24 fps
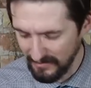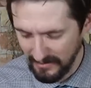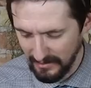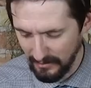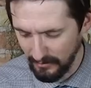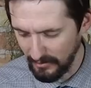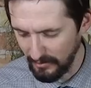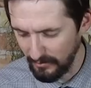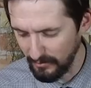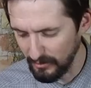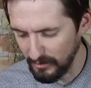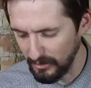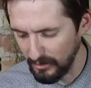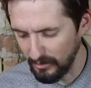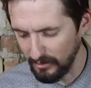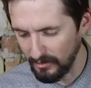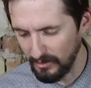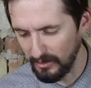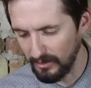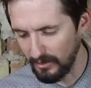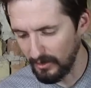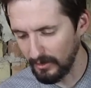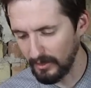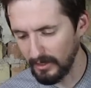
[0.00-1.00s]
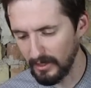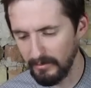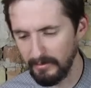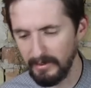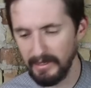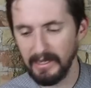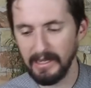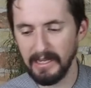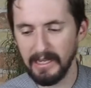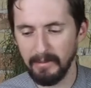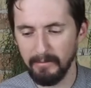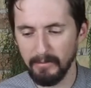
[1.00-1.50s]
That way we'll know there aren't gonna be
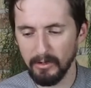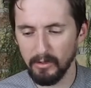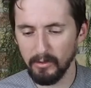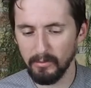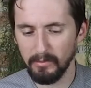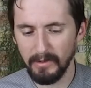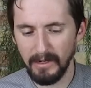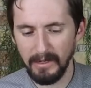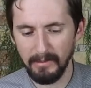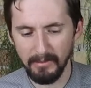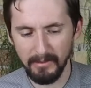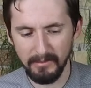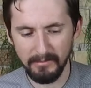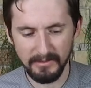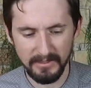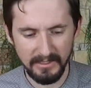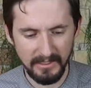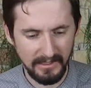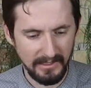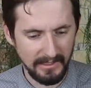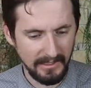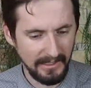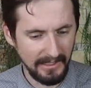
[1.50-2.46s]
any chemical problems.